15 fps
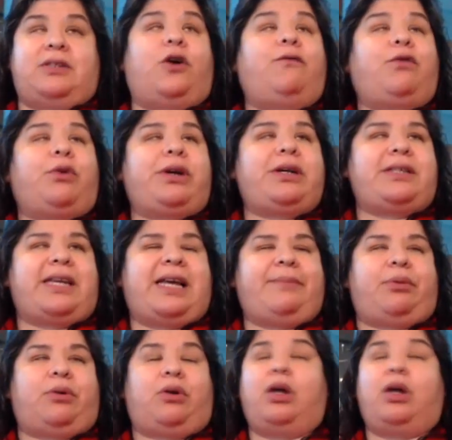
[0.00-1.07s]
So for
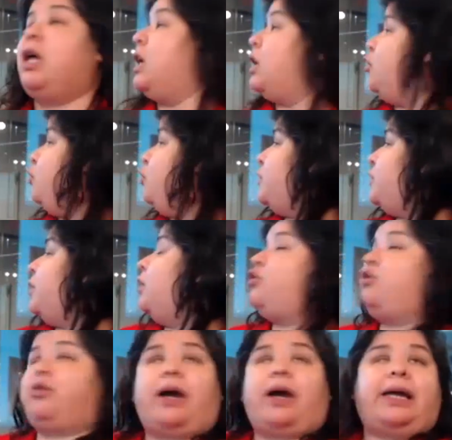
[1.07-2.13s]
example, just
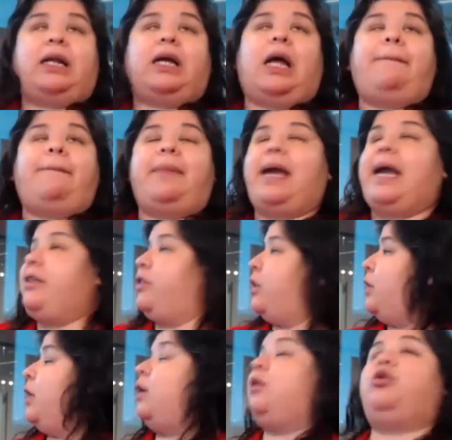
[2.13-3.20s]
try to
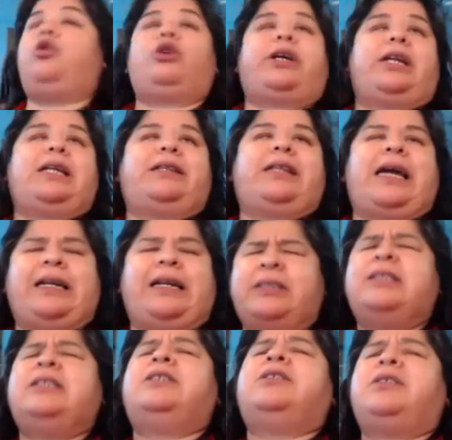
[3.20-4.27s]
imagine looking at that
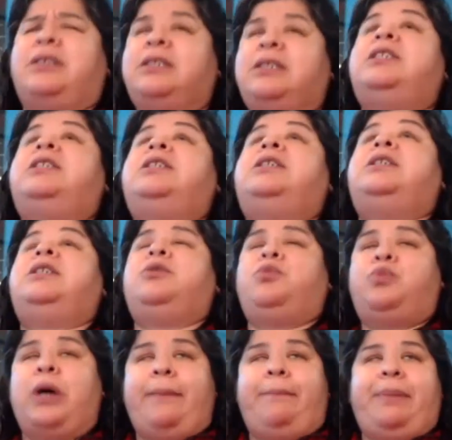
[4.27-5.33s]

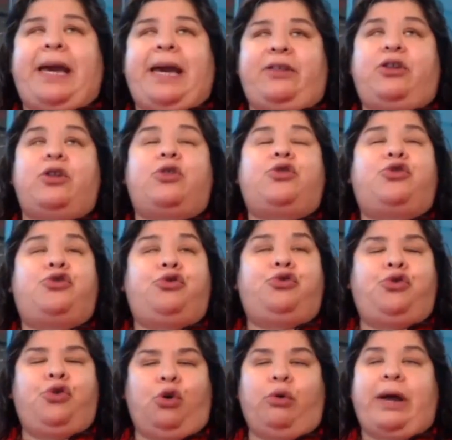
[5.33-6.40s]
web page
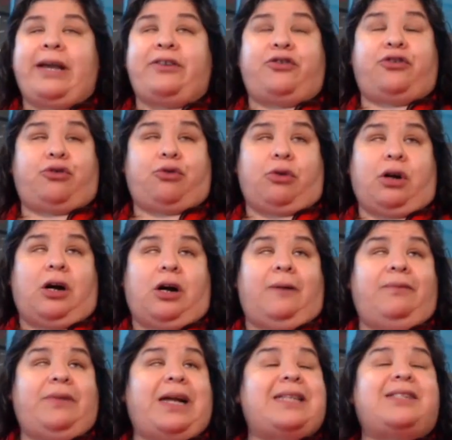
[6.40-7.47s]
through a straw.
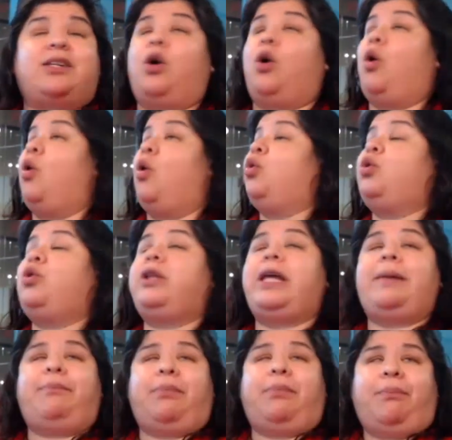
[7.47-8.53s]
That's the
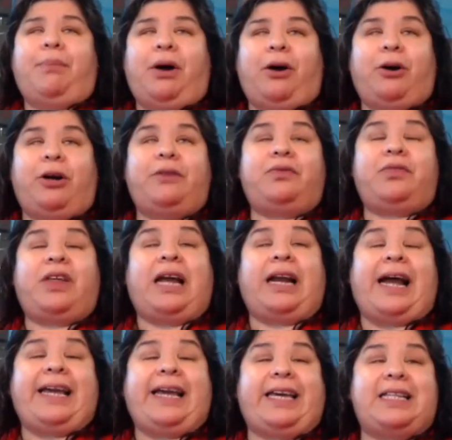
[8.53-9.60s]
only part that
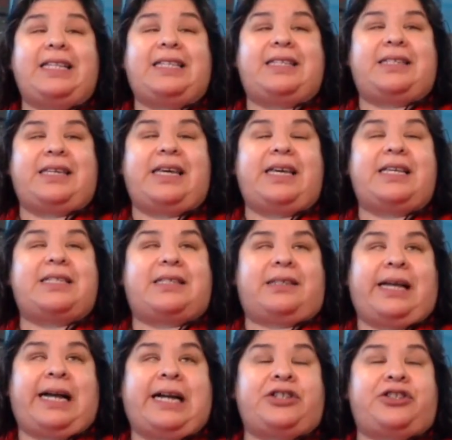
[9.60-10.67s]
I can see
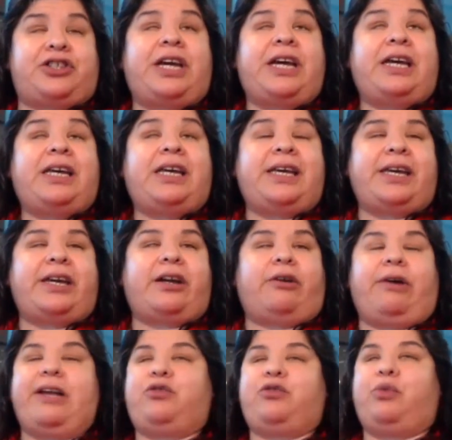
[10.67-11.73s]
/
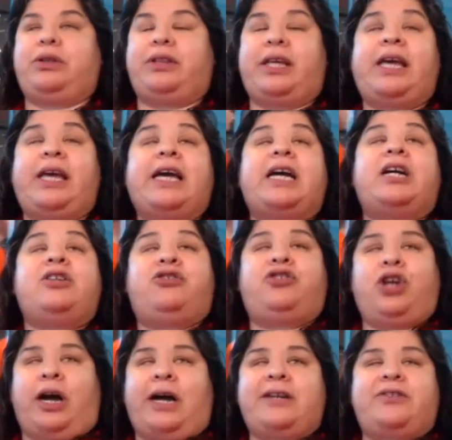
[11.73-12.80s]
hear. It's what the
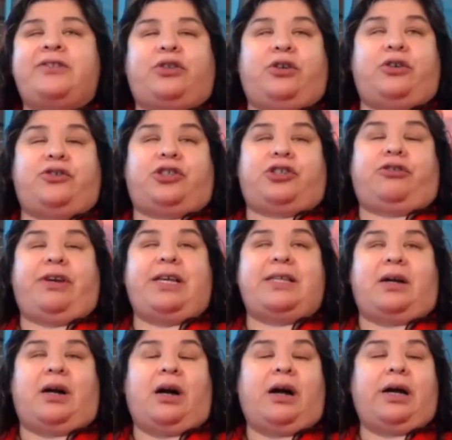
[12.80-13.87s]
JAWS cursor is
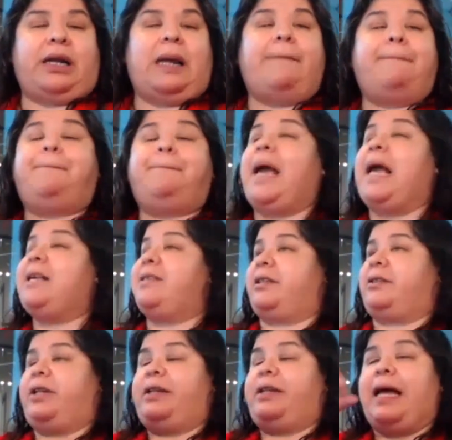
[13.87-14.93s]
on.
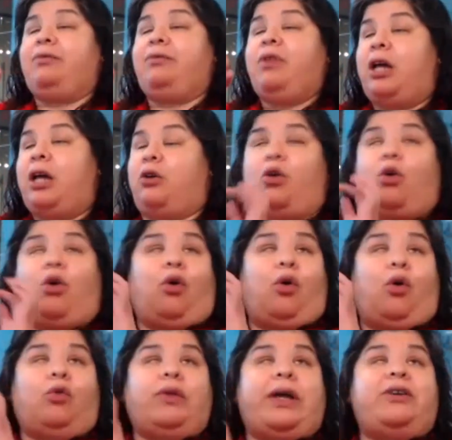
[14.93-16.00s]
Basically, that little
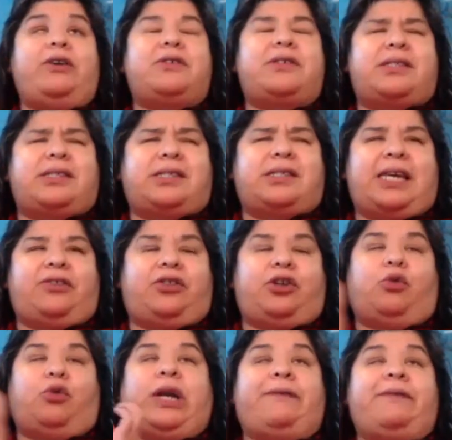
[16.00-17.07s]
hole that you see
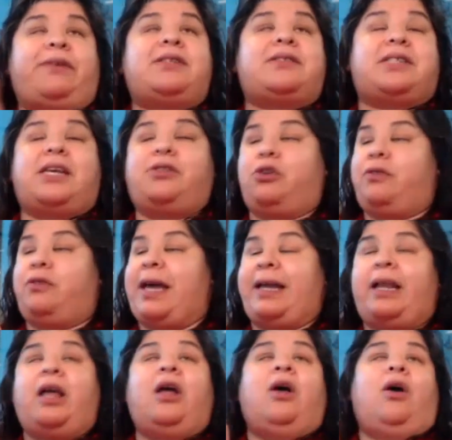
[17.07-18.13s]
through, whatever you see through that
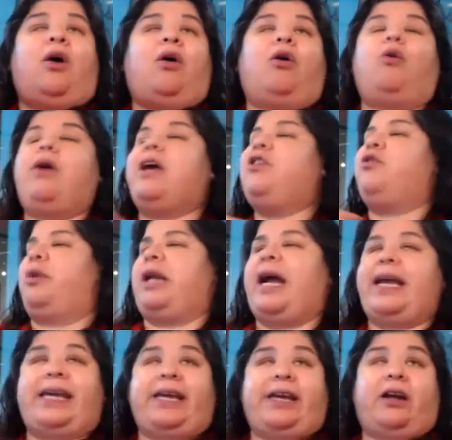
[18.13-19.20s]
hole is what
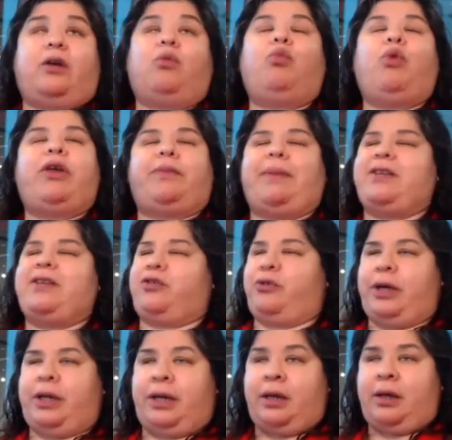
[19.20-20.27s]
I hear with my
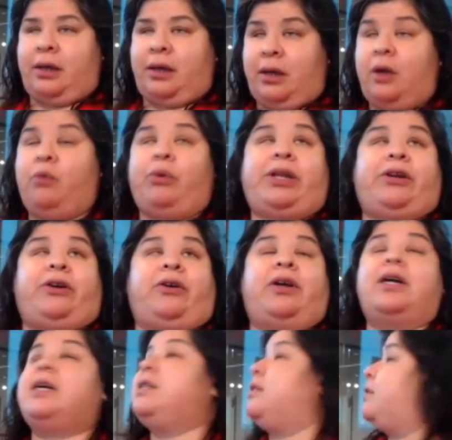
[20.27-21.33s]
screen reader.
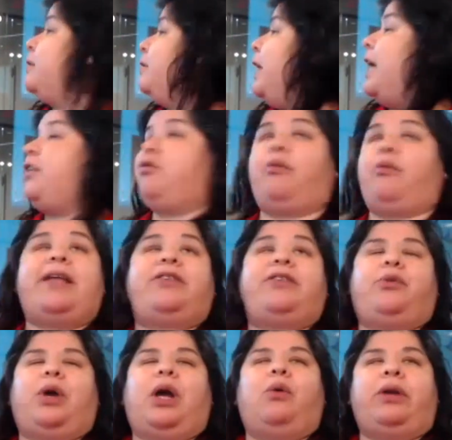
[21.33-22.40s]
So that's why it's
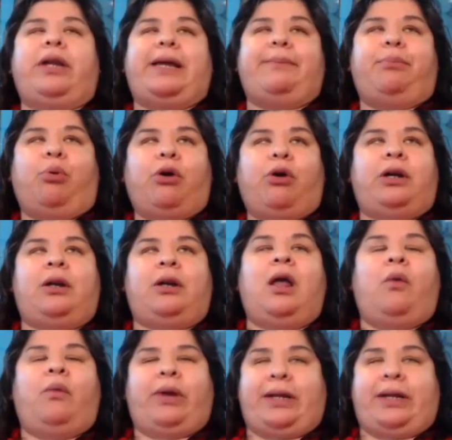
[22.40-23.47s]
really important
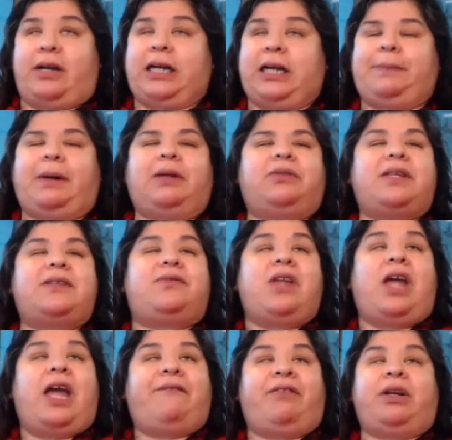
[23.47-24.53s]
when I talk about these
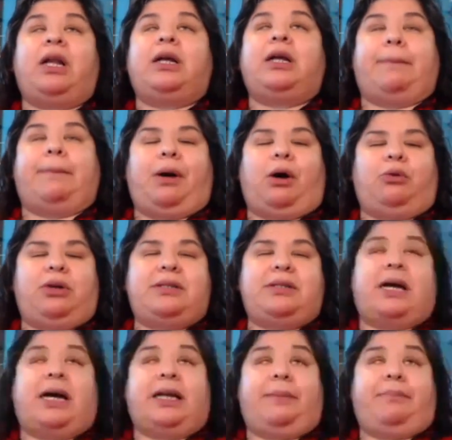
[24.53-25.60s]
different components
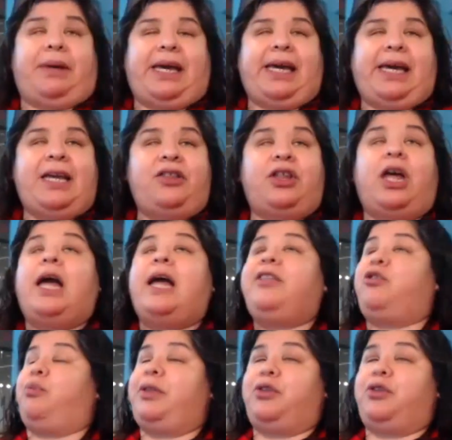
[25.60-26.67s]
on a page.
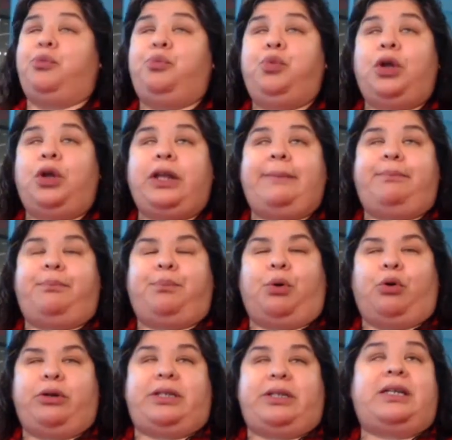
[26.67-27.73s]
It's what's really
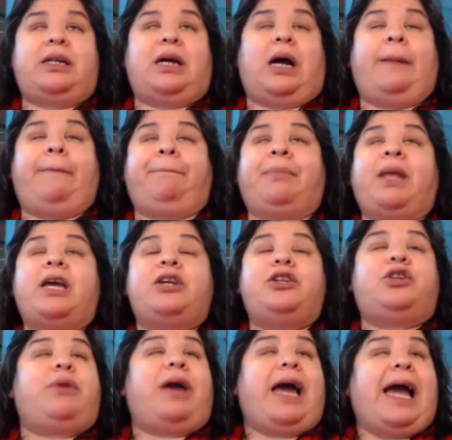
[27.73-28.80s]
important
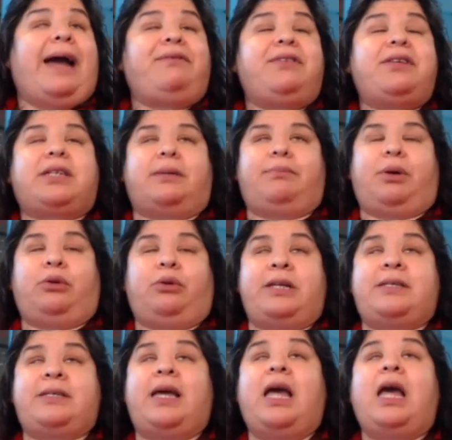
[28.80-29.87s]
to have these
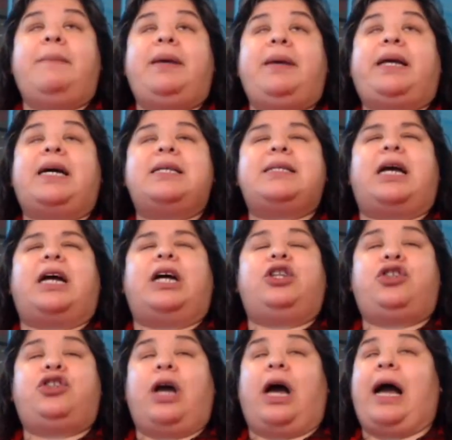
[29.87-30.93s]
components, because
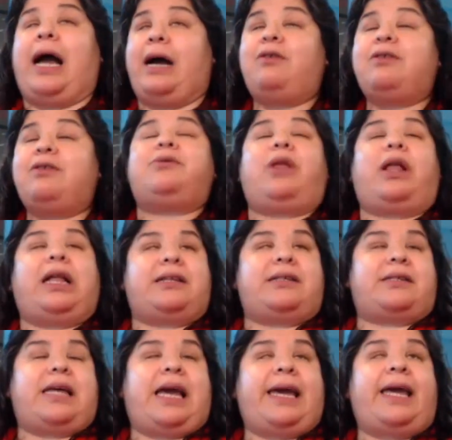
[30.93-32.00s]
I always love to
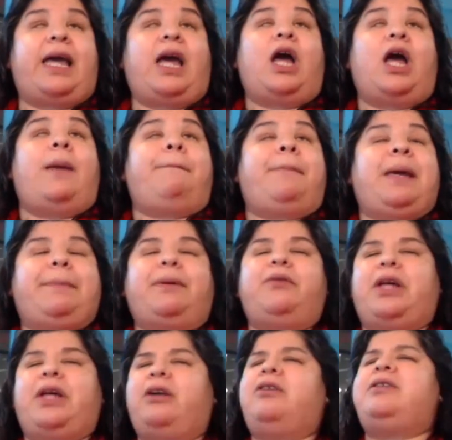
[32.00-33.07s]
say people
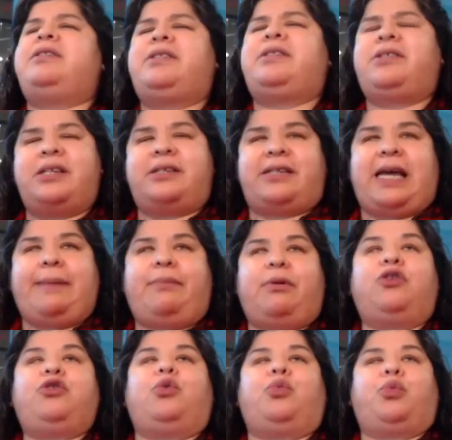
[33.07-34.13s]
that are
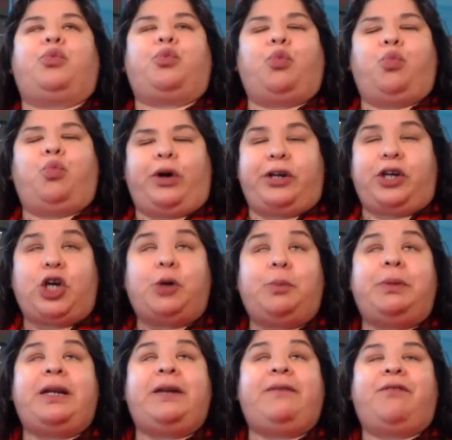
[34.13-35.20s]
disabled were
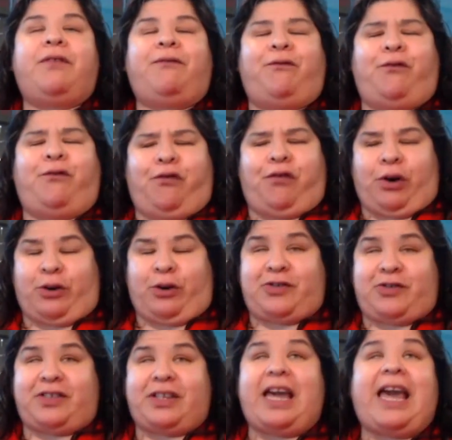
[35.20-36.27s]
human
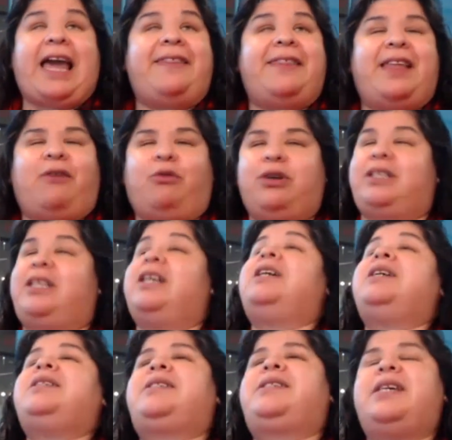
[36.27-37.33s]
first, and then we're
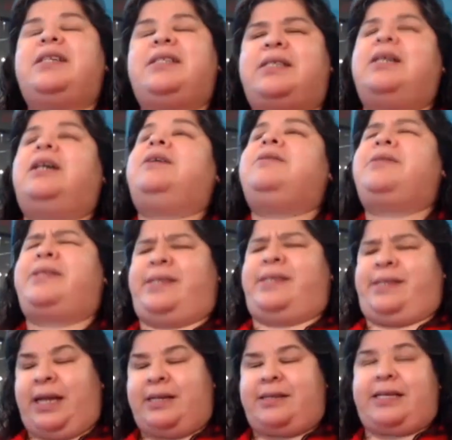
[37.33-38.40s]

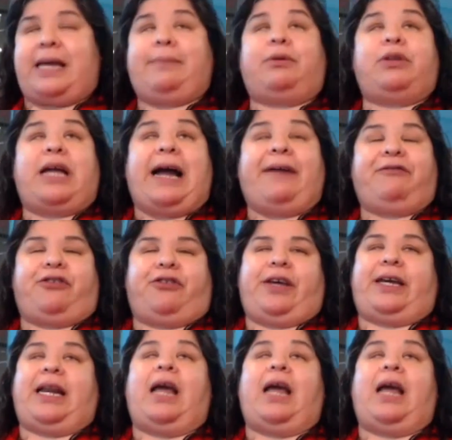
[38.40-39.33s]
disabled after that.